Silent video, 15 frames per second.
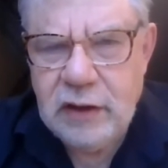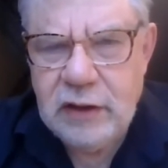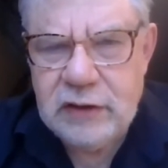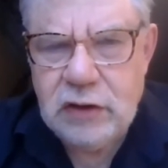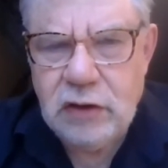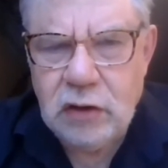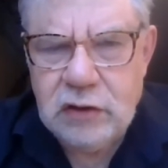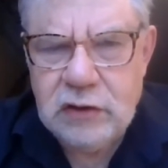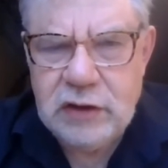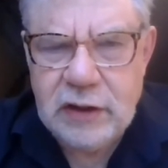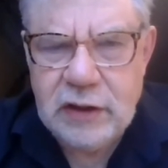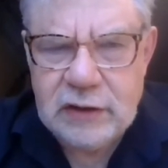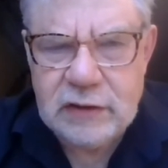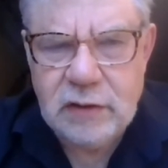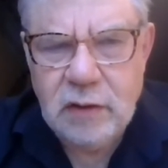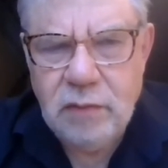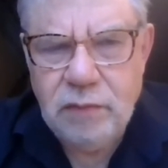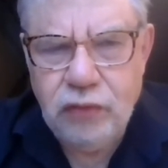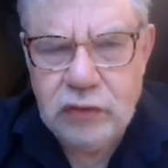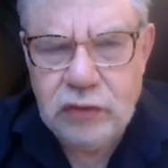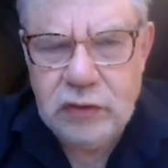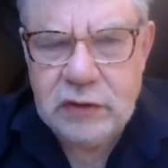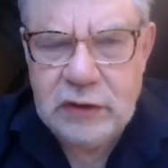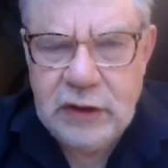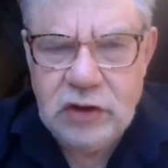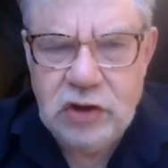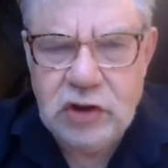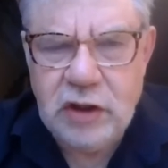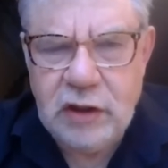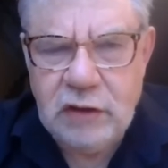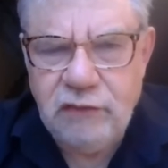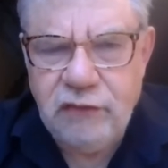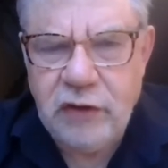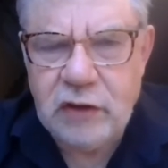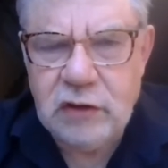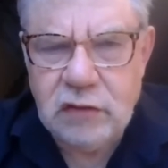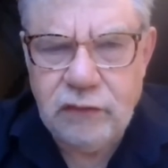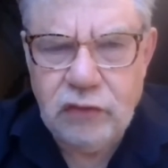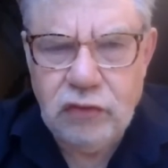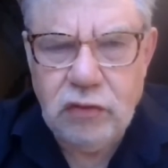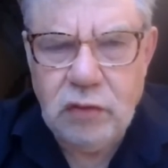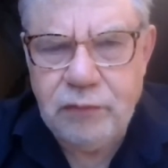is not just put a teacher in front of you,